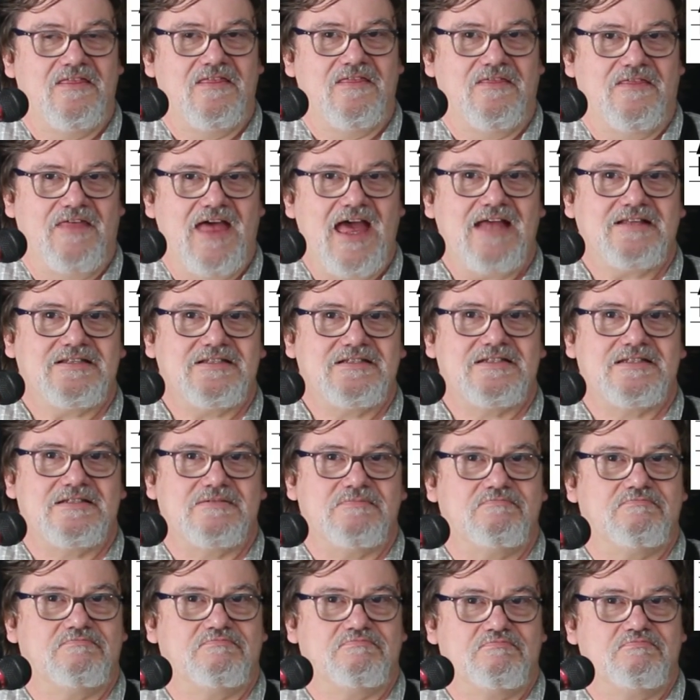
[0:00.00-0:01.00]
That's
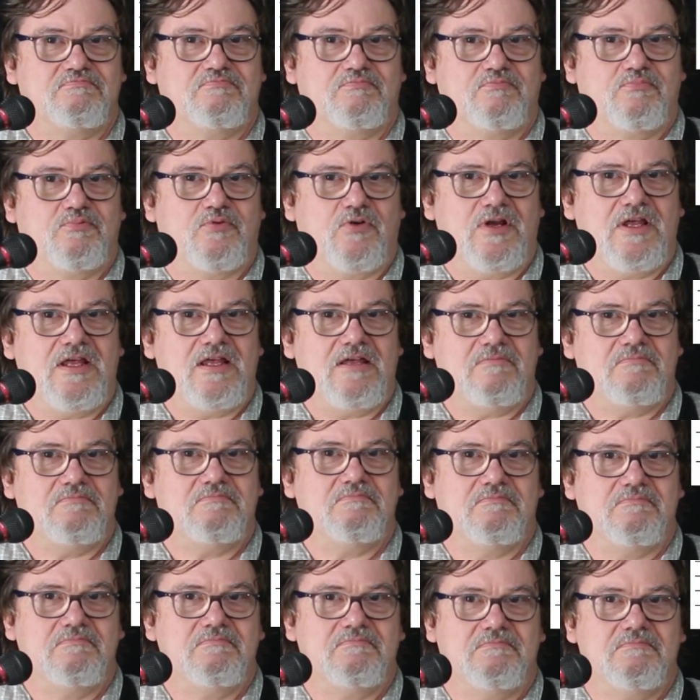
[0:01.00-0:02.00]
pretty
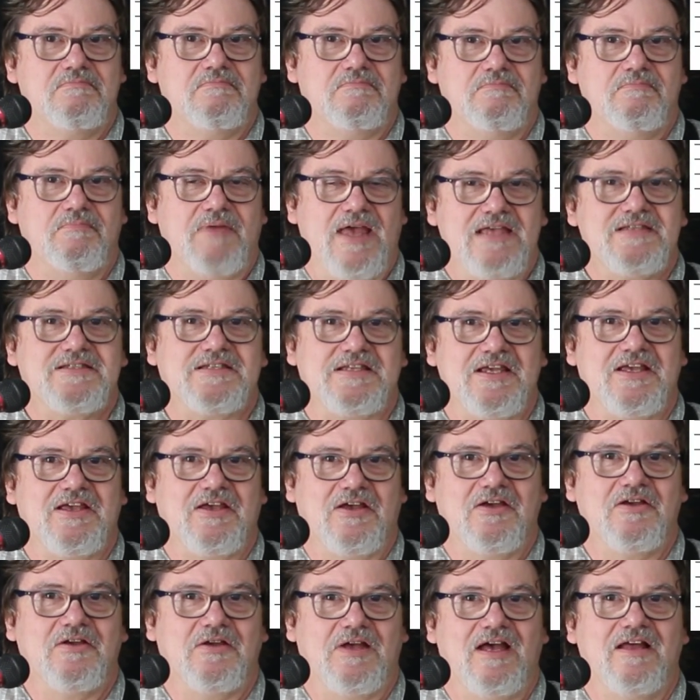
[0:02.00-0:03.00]
basic
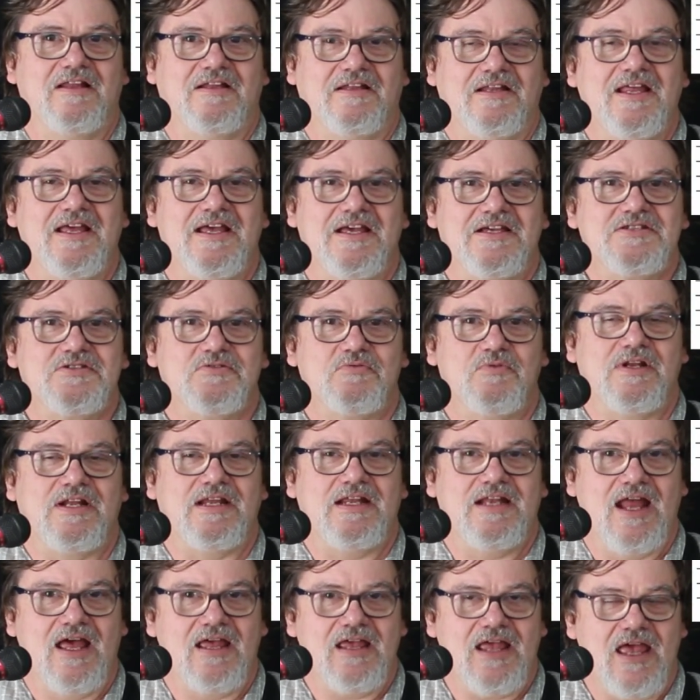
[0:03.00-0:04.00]
licks,
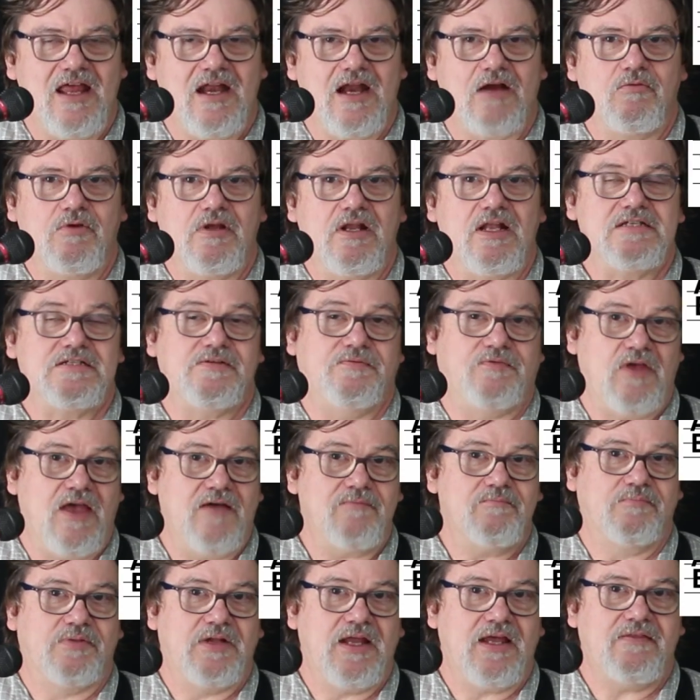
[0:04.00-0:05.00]
really. And I realize if you
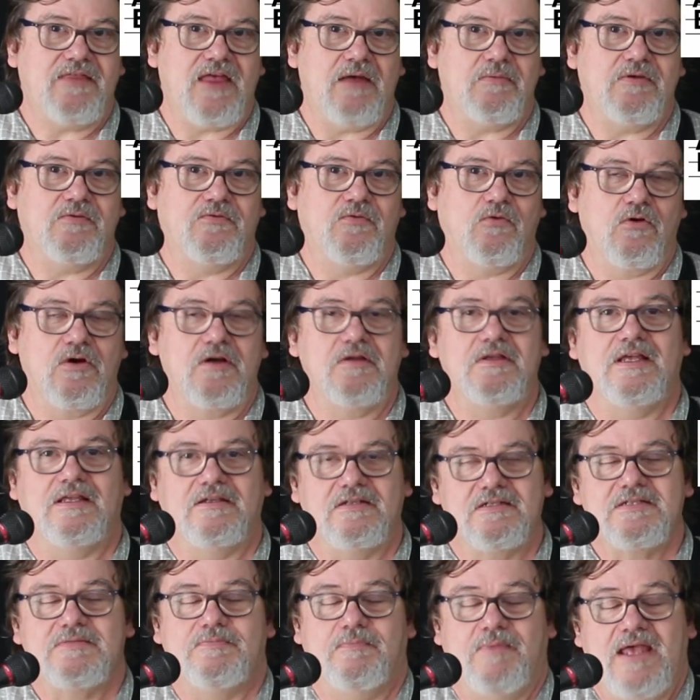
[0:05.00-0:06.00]
haven't played that before,
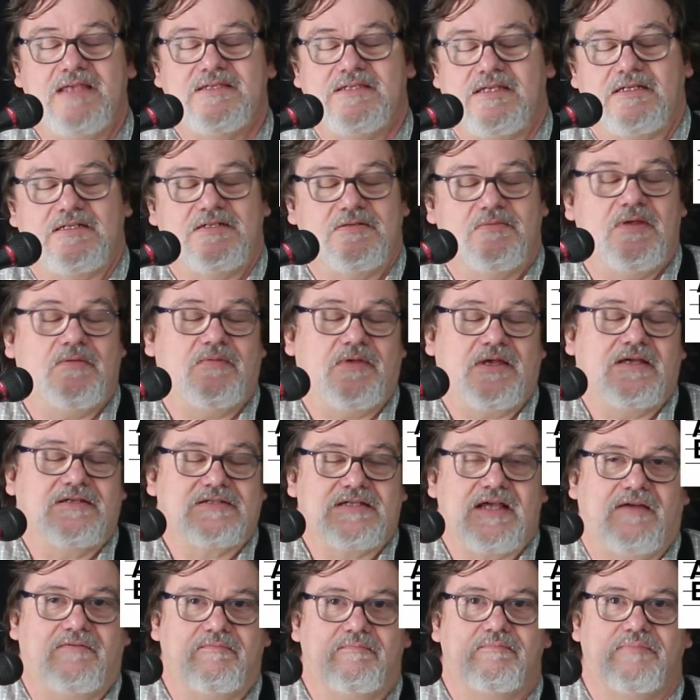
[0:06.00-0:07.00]
it's basic to me
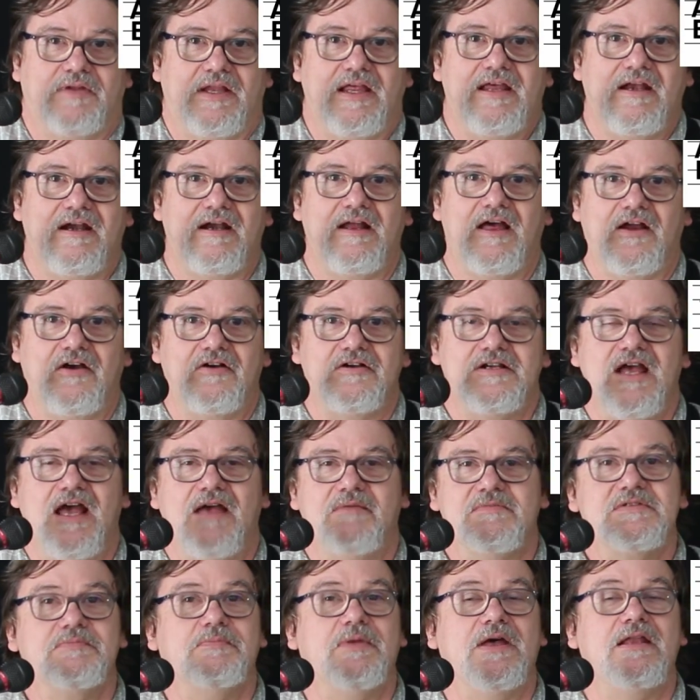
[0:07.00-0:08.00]
because I've played it 100
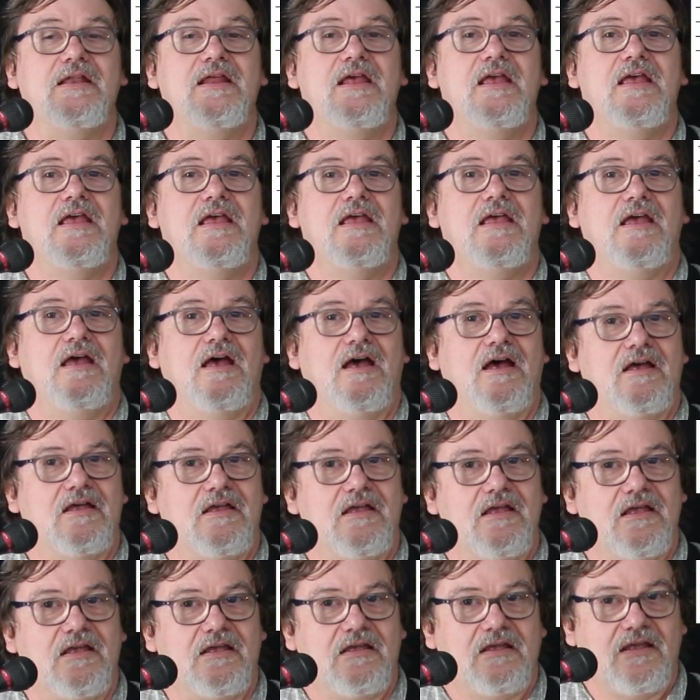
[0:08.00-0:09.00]
times. But
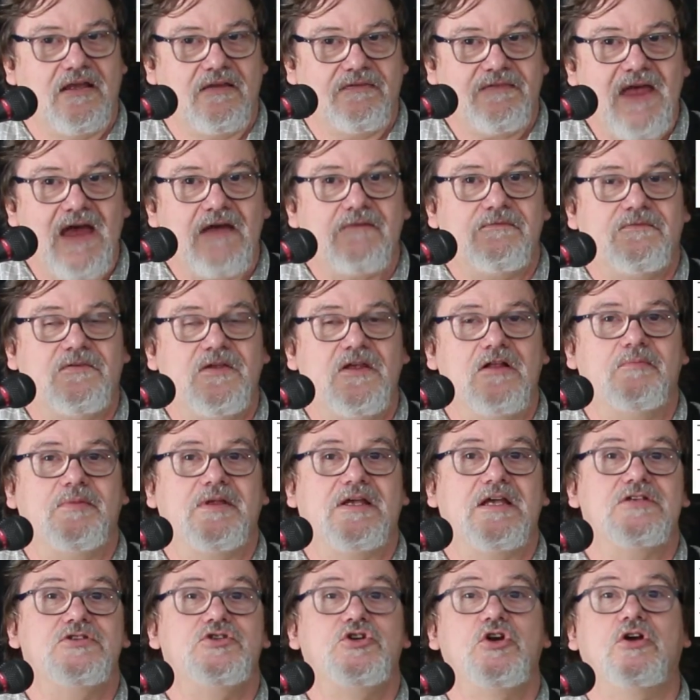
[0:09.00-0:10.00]
get that feel
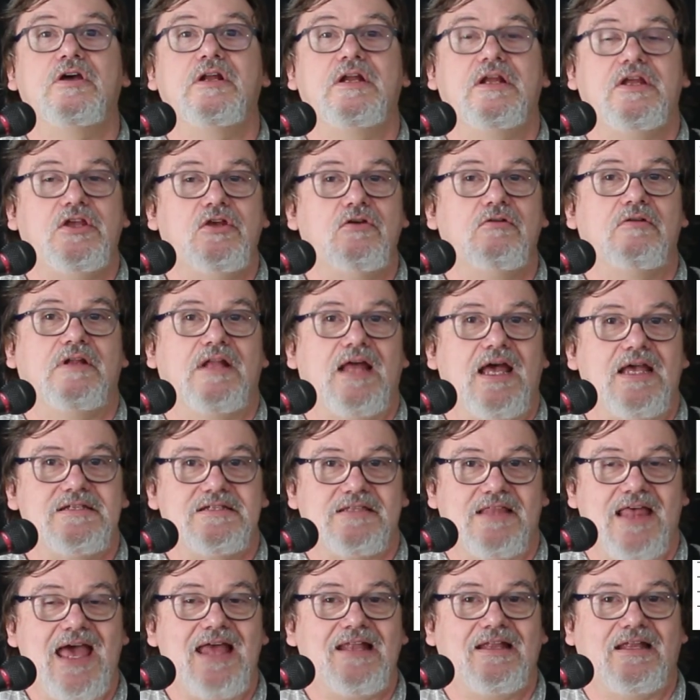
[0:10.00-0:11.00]
because you're going to
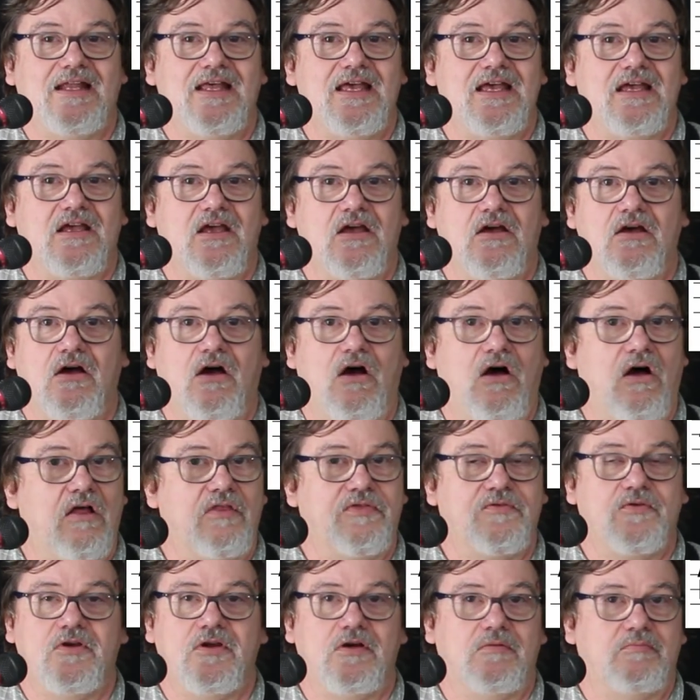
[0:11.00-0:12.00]
utilize that lick all
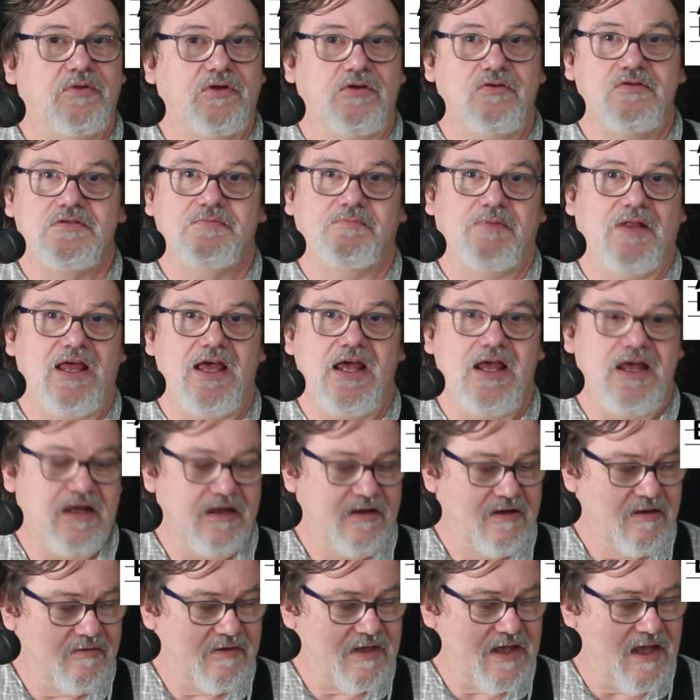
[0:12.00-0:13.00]
through your blues playing.
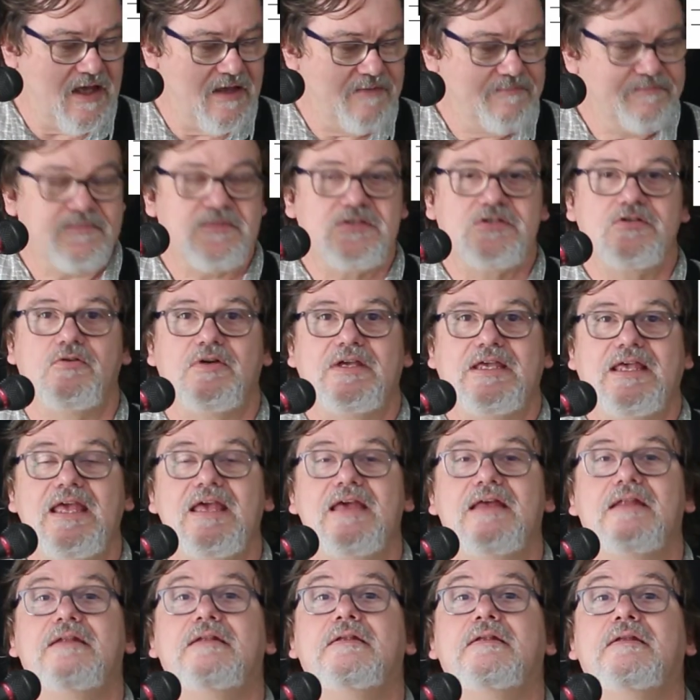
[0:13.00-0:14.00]
Okay, so
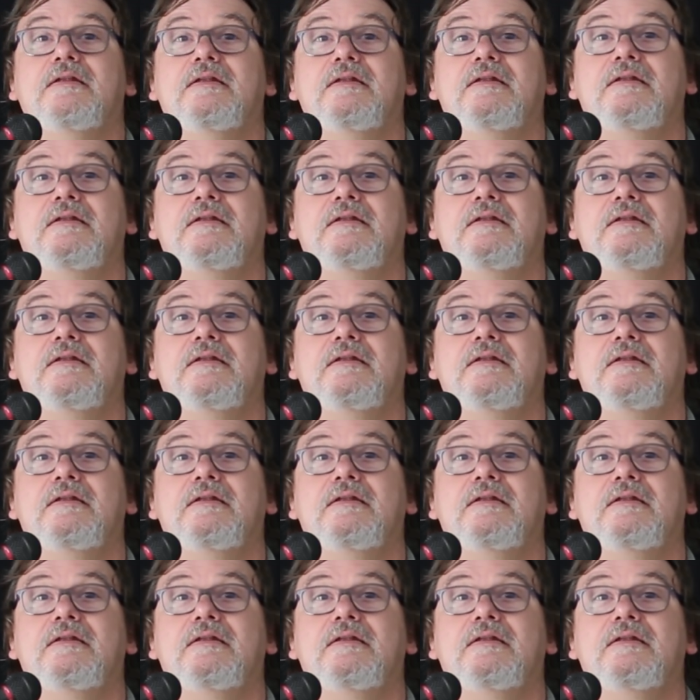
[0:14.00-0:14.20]
again,